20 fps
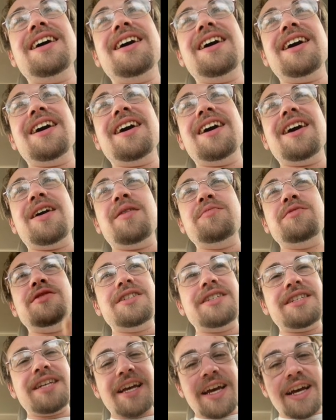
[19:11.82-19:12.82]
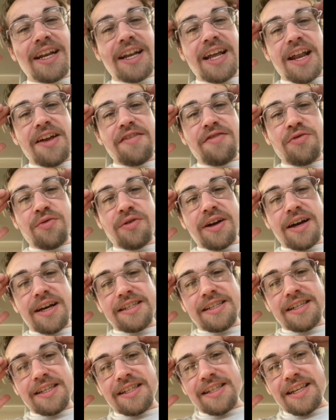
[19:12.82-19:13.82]
Uh, I'm just saying, not everyone
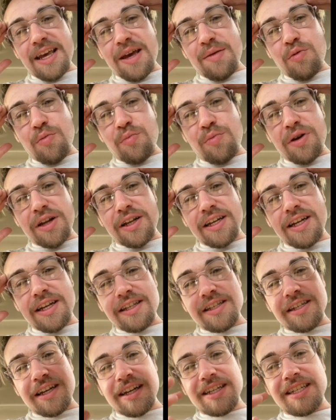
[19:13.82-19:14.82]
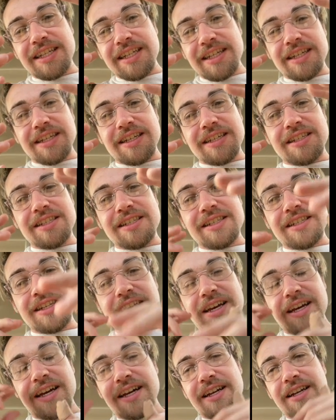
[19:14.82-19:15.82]
has the same opinions, ideas,
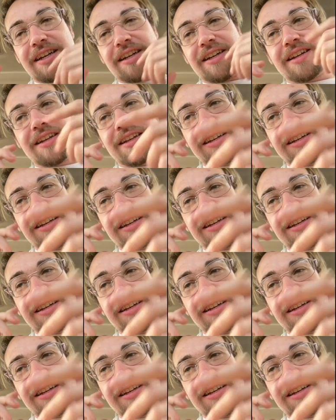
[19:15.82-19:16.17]
and